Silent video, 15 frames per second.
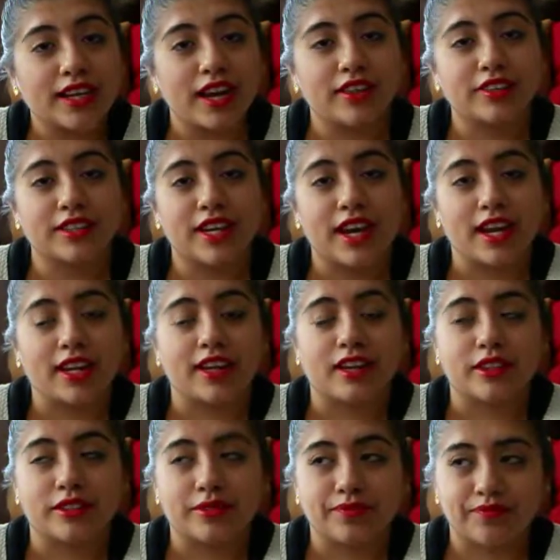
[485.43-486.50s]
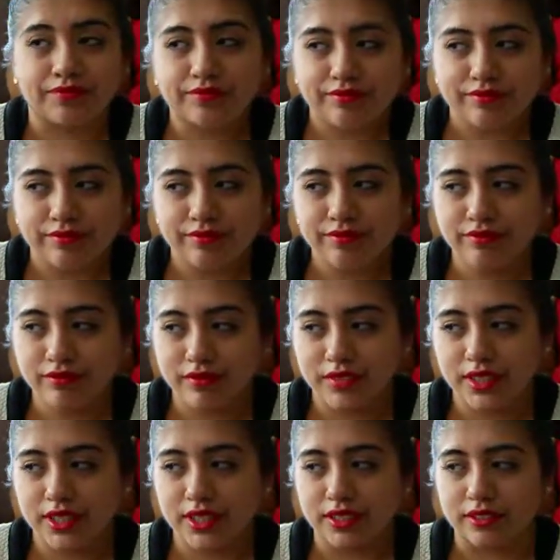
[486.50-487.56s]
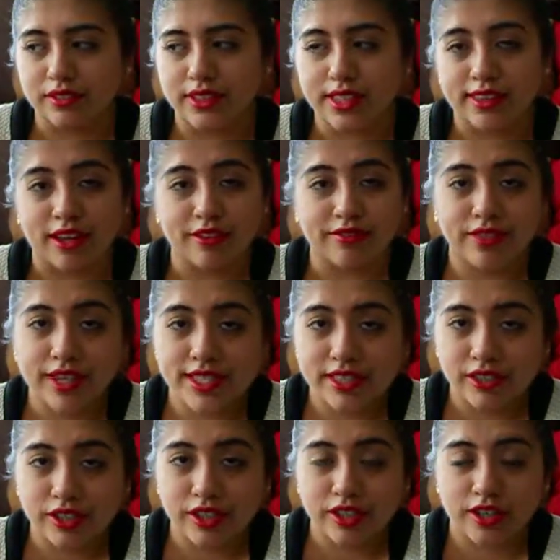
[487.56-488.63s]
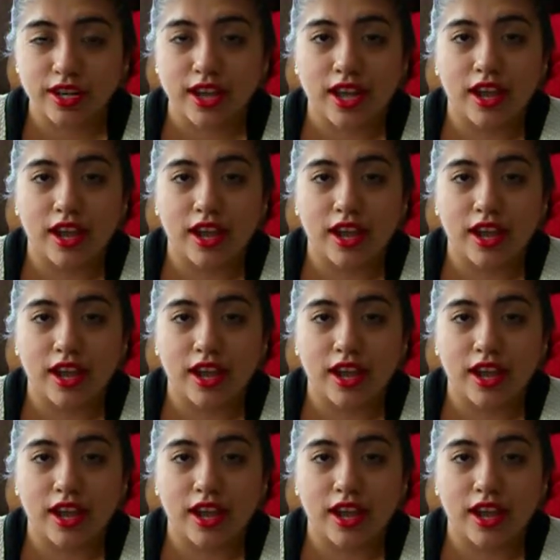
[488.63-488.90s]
How did I you know, get that face on her?